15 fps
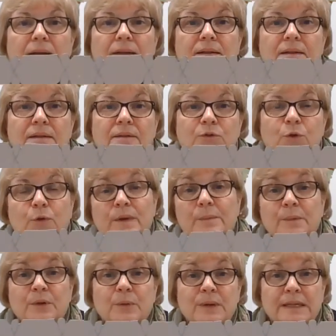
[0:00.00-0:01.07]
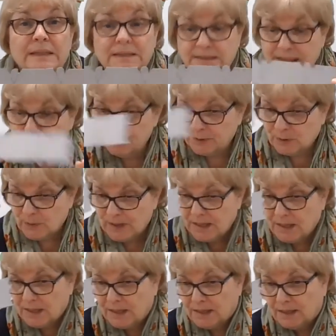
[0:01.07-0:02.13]
sort of in
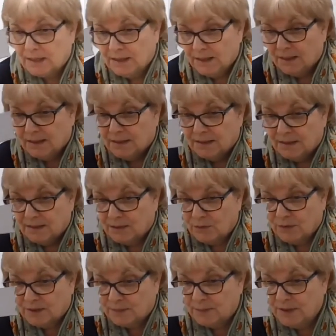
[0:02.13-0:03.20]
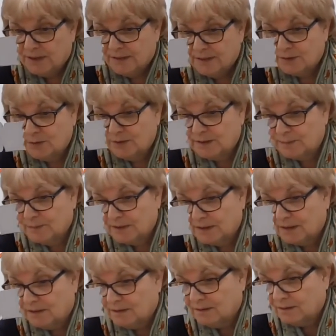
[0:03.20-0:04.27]
between the Christmas
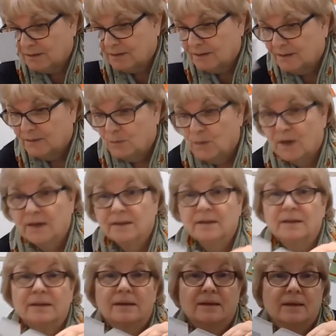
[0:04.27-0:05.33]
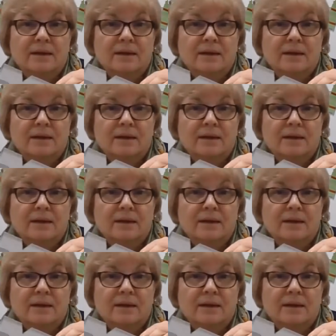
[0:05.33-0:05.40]
card one